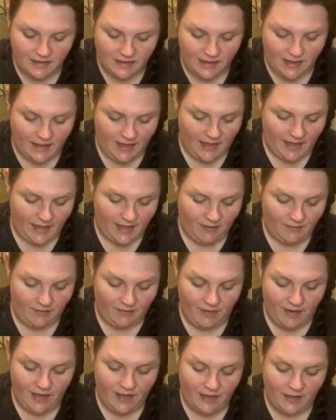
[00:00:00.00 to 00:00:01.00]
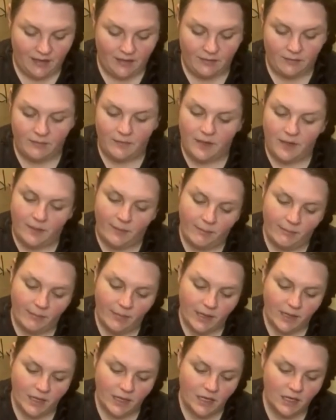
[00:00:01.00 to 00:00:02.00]
a random
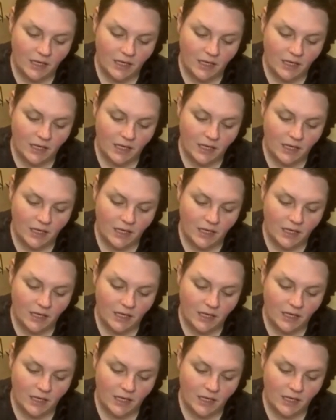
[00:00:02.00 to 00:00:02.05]
number